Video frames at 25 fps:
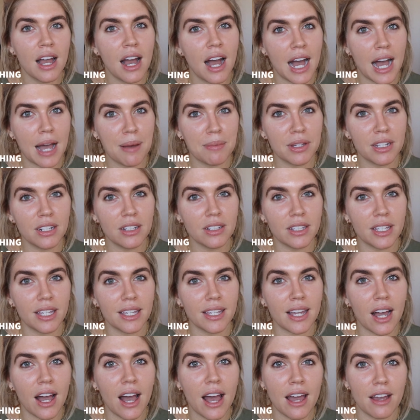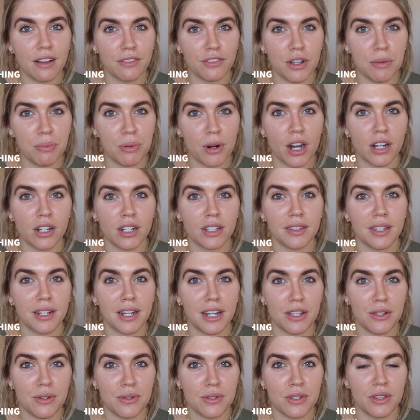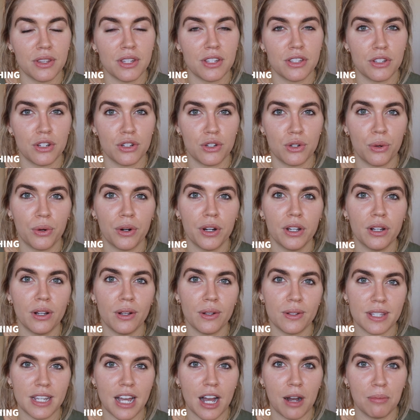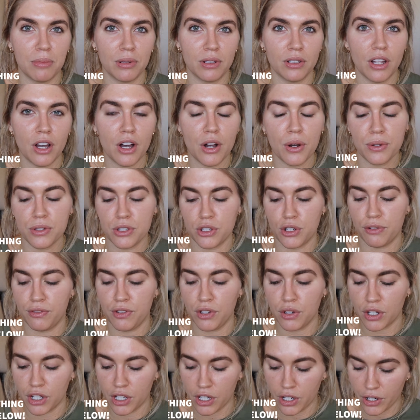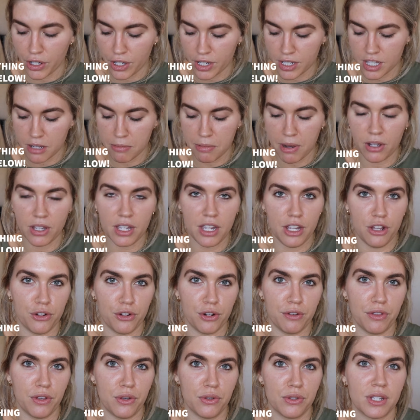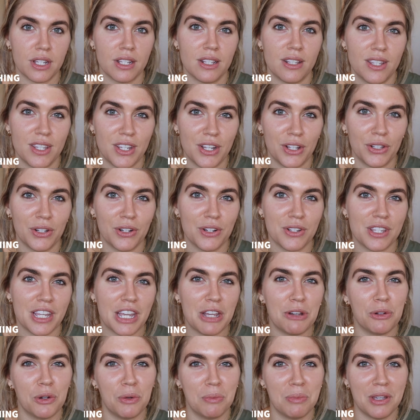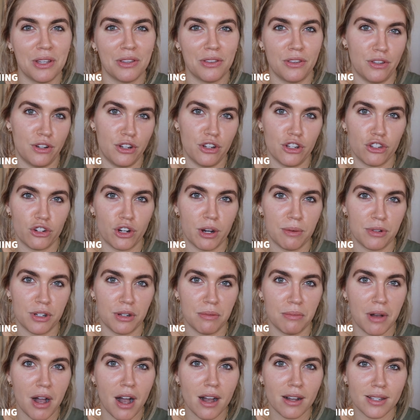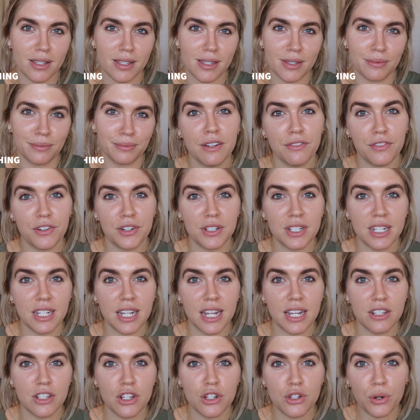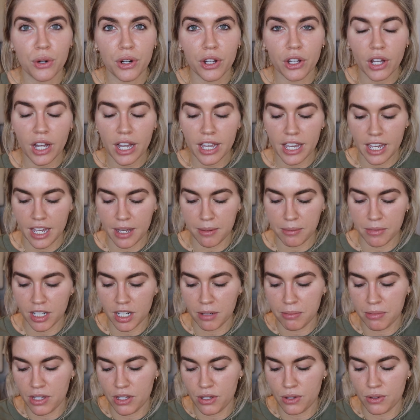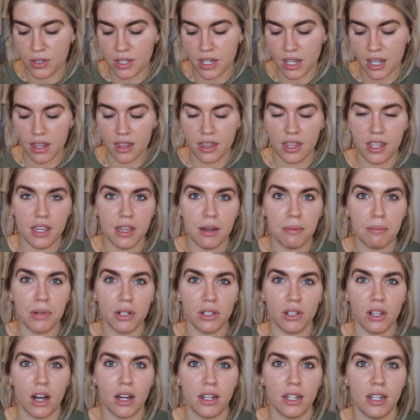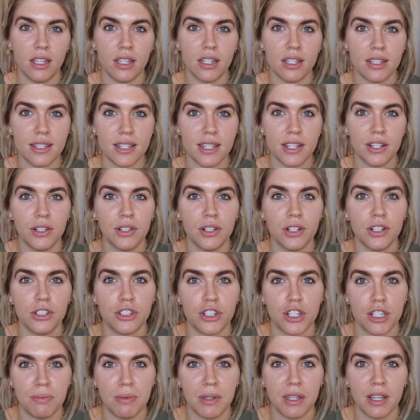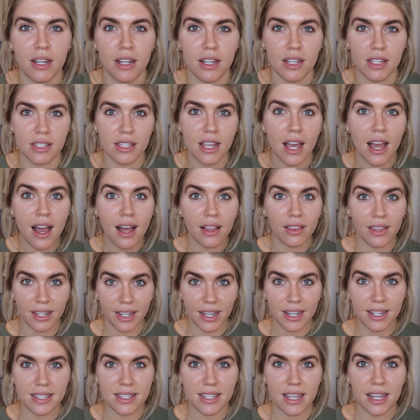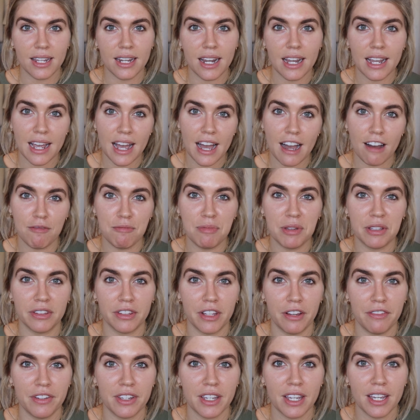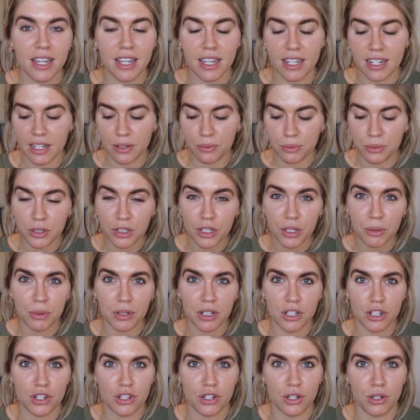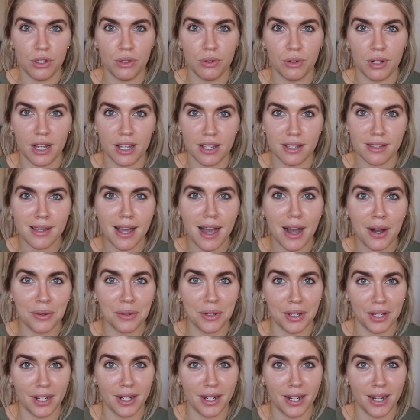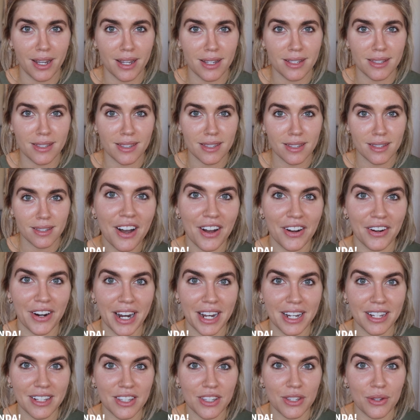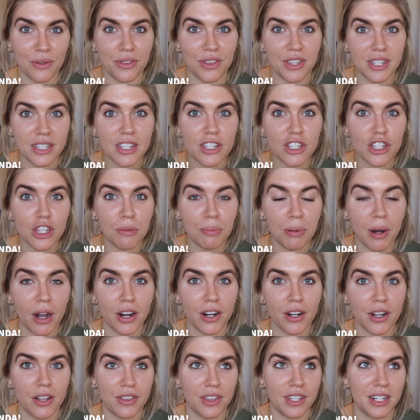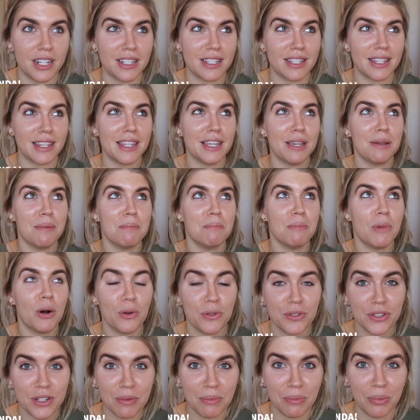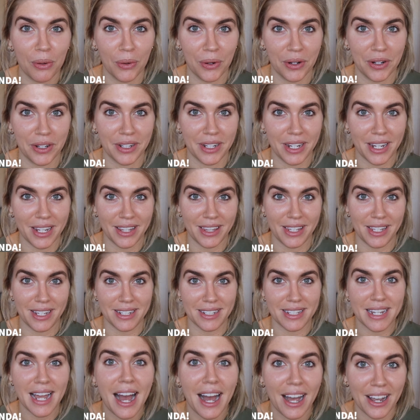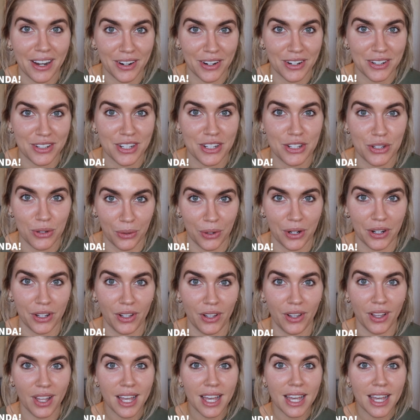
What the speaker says: I'm gonna link every product that I use in this tutorial down below, so if you're curious about of those concealers, it will be in the description box. For today's tutorial, I am gonna be using the Milani concealer just because, like I said, I have been loving it and I really wanna show you guys how good it is. All right, so this is the part that is the most important in the entire tutorial.